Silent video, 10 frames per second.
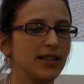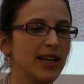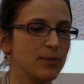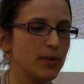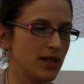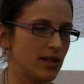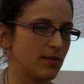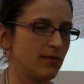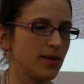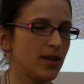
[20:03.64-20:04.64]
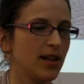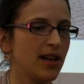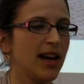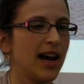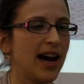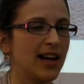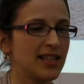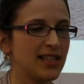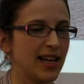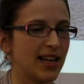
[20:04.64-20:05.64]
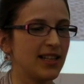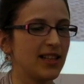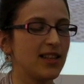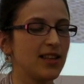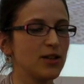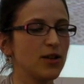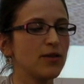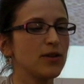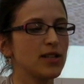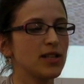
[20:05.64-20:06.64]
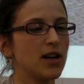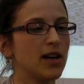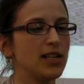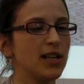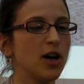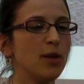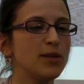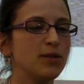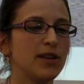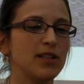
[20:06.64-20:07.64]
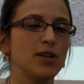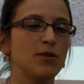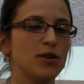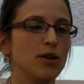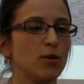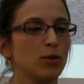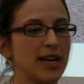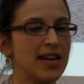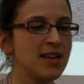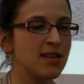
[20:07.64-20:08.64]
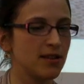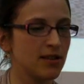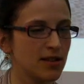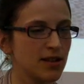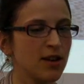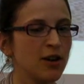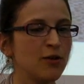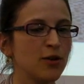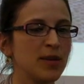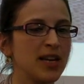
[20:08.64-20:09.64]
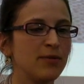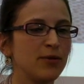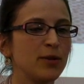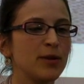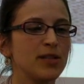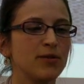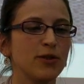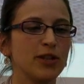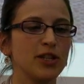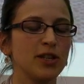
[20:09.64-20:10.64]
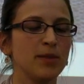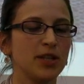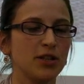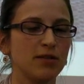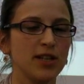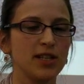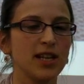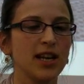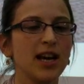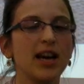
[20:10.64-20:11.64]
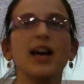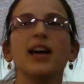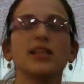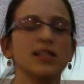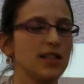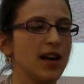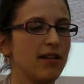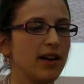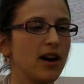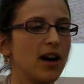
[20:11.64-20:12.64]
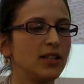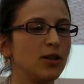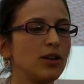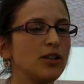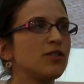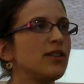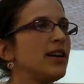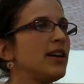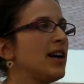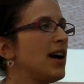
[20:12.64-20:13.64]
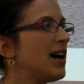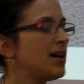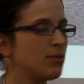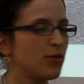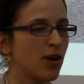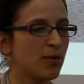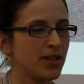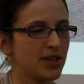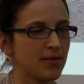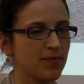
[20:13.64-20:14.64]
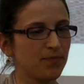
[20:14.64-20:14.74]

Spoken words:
despotism and said that the Theosophical Society hoped to rescue so-called heathens from the influence of Christian missionaries, exoteric idolatry, and Brahmanism.